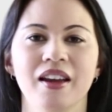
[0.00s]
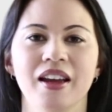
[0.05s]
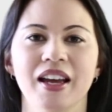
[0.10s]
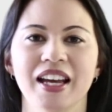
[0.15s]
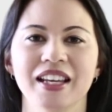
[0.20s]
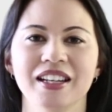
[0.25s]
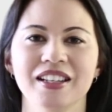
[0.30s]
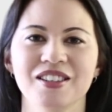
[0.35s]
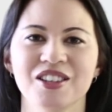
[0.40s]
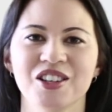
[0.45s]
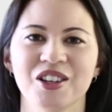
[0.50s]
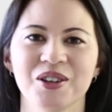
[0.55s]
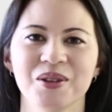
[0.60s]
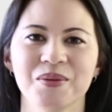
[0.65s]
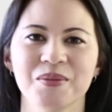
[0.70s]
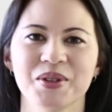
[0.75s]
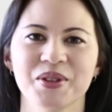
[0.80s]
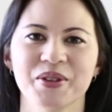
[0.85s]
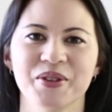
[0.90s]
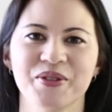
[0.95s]
And in
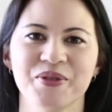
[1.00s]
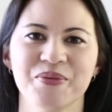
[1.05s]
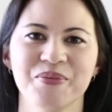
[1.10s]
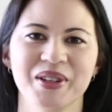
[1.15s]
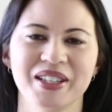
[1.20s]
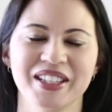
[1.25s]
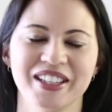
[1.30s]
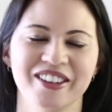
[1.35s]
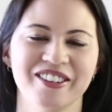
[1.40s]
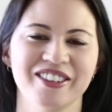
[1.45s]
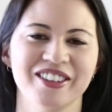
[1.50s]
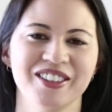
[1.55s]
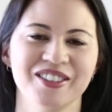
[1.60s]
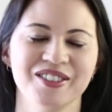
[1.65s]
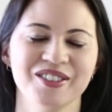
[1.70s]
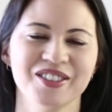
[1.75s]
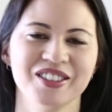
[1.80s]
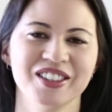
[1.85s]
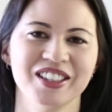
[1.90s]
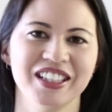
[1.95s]
terms of
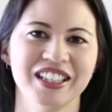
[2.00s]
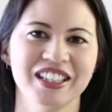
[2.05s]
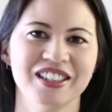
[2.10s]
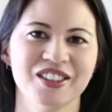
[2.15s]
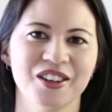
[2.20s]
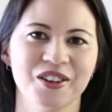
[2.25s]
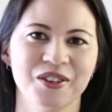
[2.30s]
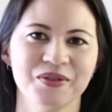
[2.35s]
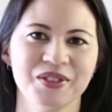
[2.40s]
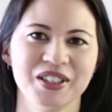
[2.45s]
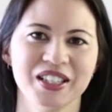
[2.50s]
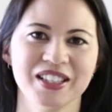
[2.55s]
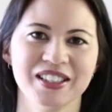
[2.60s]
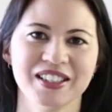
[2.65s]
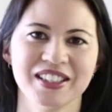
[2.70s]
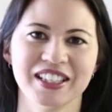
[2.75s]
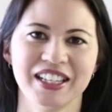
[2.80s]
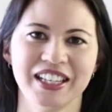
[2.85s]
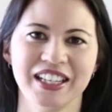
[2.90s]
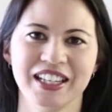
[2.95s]
materials, it's often
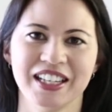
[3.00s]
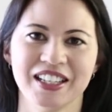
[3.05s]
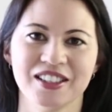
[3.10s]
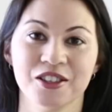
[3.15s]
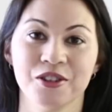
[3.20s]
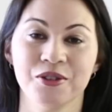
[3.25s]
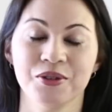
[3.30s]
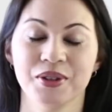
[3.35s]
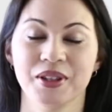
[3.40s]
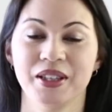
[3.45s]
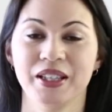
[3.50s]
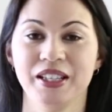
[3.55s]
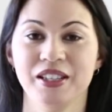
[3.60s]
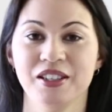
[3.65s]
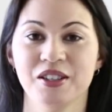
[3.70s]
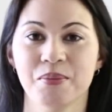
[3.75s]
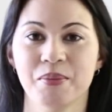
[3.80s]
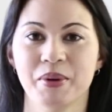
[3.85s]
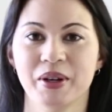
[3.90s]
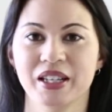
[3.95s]
seen as a good thing
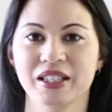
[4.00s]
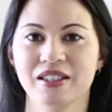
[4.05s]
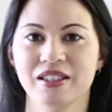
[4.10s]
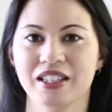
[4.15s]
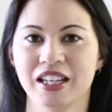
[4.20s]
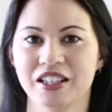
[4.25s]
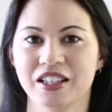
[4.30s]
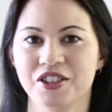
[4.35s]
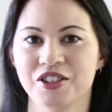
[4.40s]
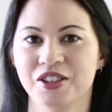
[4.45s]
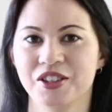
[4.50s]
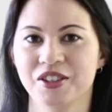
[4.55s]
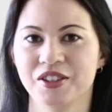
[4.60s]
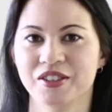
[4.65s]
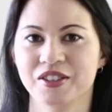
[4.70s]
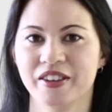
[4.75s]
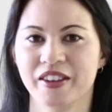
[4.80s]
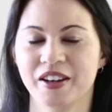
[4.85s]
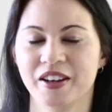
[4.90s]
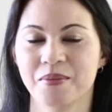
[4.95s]
to buy
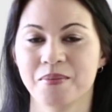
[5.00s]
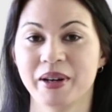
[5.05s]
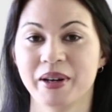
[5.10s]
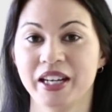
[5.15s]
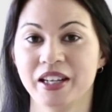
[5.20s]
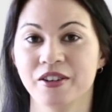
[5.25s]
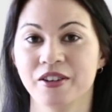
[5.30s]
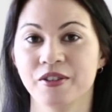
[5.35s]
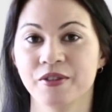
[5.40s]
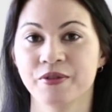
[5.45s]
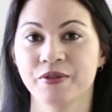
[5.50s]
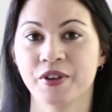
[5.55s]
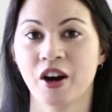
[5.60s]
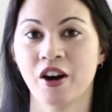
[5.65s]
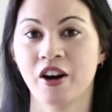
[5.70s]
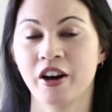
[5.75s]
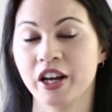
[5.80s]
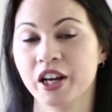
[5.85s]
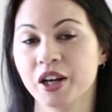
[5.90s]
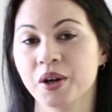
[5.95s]
statues that are made of
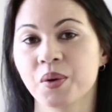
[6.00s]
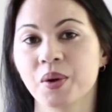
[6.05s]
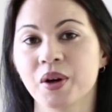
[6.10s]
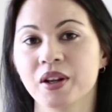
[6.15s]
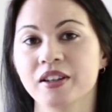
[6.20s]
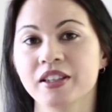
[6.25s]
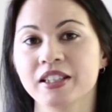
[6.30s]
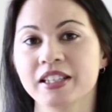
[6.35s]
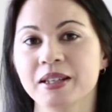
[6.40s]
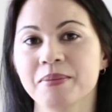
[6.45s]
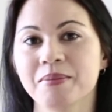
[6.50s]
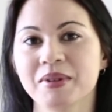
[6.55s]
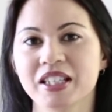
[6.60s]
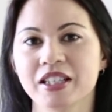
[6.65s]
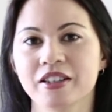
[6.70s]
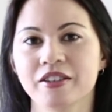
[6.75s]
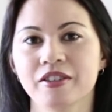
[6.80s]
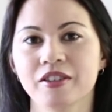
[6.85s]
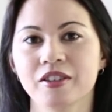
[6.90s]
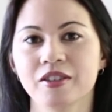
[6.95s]
higher quality
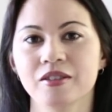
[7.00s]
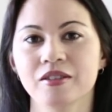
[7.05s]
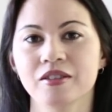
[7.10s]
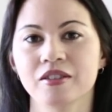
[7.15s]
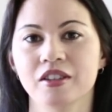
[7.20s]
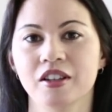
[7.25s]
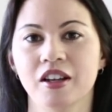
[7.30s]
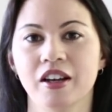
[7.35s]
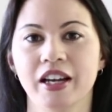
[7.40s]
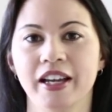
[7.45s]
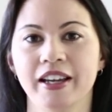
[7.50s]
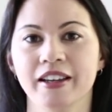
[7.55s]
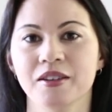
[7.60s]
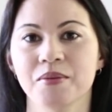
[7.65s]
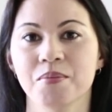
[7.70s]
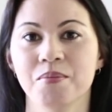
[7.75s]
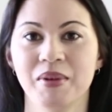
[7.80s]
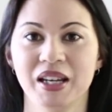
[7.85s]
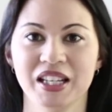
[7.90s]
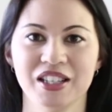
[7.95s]
material like
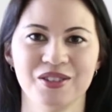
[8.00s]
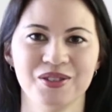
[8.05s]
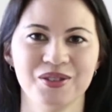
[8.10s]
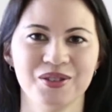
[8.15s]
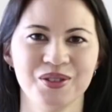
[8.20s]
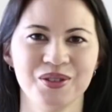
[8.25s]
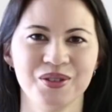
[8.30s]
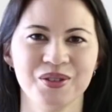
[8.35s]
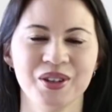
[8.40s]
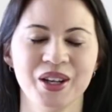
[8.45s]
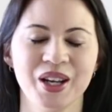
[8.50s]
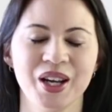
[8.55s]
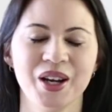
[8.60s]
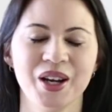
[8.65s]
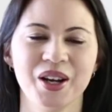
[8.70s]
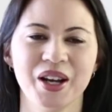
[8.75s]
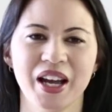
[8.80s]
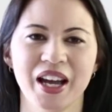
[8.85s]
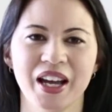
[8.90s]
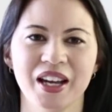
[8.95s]
metal
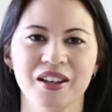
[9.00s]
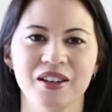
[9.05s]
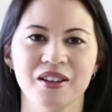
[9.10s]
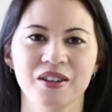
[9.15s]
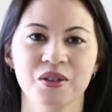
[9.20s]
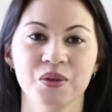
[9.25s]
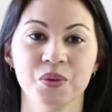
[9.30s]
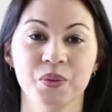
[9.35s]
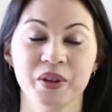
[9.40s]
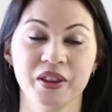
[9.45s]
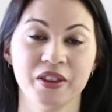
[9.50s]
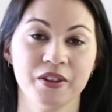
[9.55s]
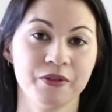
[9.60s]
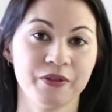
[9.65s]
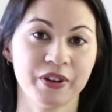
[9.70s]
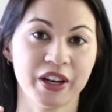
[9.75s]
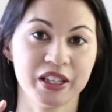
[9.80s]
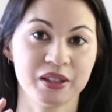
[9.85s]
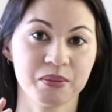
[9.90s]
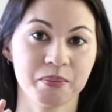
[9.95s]
and with the
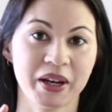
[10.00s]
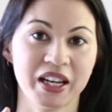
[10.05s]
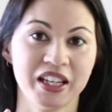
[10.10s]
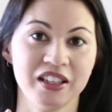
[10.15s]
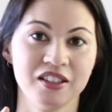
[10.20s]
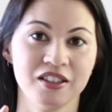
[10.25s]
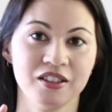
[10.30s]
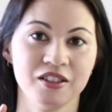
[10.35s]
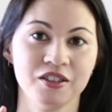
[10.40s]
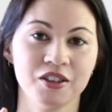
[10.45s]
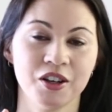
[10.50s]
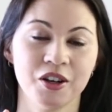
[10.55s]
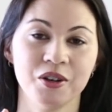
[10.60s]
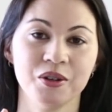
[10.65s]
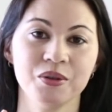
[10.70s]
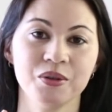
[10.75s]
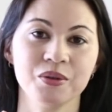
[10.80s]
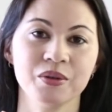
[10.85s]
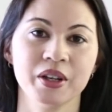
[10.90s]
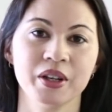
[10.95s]
face painted
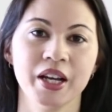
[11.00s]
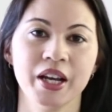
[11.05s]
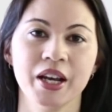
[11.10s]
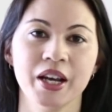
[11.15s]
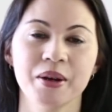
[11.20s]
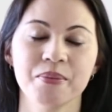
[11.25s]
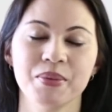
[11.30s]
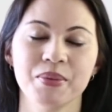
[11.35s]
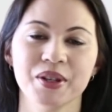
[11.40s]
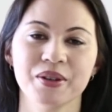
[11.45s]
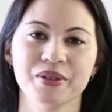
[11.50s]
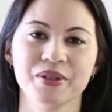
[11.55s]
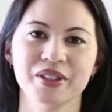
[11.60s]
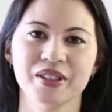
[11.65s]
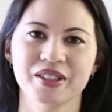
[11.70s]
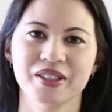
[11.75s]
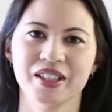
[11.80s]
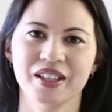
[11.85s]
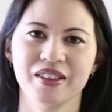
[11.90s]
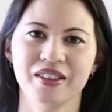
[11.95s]
gold, because
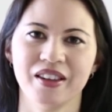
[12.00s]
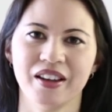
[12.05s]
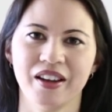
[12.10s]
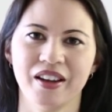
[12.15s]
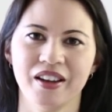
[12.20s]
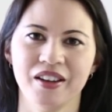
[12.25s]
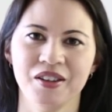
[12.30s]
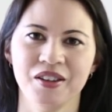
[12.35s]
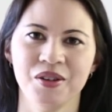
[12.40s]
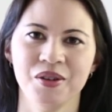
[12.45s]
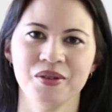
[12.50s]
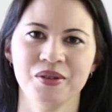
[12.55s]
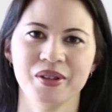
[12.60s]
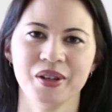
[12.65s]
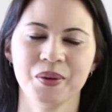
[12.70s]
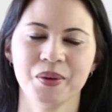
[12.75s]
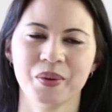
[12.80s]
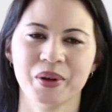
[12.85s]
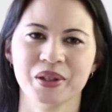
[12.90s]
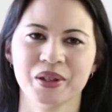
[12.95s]
it's said that
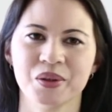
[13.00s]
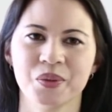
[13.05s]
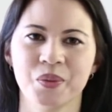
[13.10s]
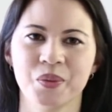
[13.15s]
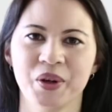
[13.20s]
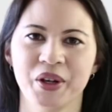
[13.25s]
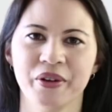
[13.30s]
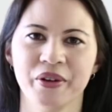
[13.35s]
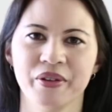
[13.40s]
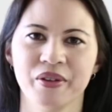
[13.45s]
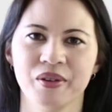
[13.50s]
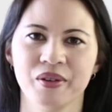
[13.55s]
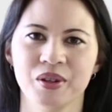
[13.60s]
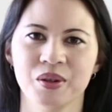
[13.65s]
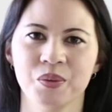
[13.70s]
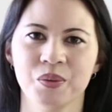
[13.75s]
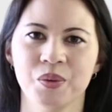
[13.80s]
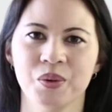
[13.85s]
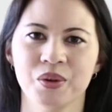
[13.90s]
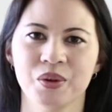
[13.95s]
using one's wealth
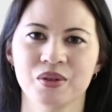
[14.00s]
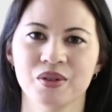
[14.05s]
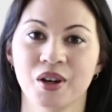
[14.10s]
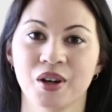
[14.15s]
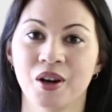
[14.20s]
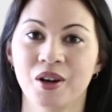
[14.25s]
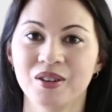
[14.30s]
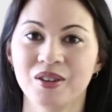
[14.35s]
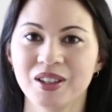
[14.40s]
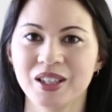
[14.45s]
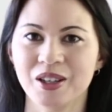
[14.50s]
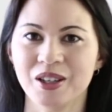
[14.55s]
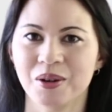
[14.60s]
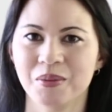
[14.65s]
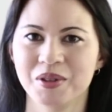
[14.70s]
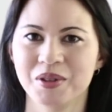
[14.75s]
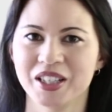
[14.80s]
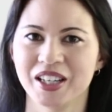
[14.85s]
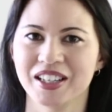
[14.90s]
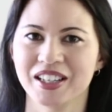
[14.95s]
towards a holy
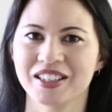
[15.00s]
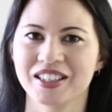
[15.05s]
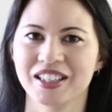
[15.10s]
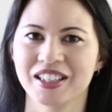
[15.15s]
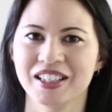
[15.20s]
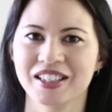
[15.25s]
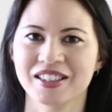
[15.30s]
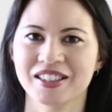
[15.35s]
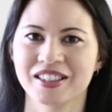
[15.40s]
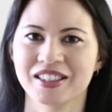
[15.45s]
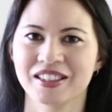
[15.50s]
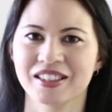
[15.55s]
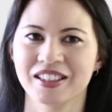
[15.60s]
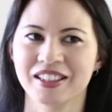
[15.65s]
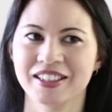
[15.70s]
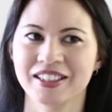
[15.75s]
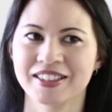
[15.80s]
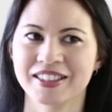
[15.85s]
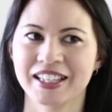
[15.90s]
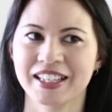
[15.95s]
object is
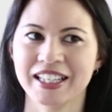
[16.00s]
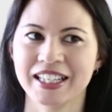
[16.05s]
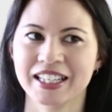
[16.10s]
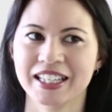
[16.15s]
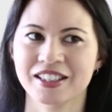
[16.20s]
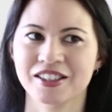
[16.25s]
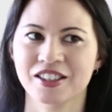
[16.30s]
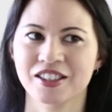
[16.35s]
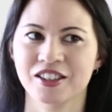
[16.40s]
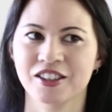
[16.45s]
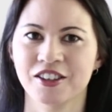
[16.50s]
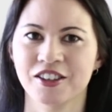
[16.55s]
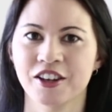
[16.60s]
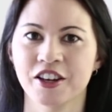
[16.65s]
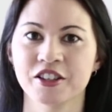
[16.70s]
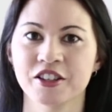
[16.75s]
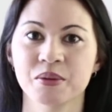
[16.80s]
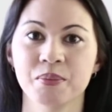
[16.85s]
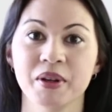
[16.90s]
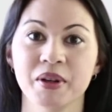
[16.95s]
seen as
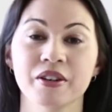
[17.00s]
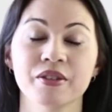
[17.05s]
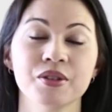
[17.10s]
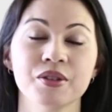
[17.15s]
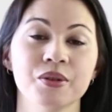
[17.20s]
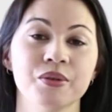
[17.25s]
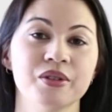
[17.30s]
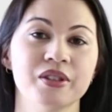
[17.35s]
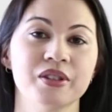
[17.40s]
a spiritual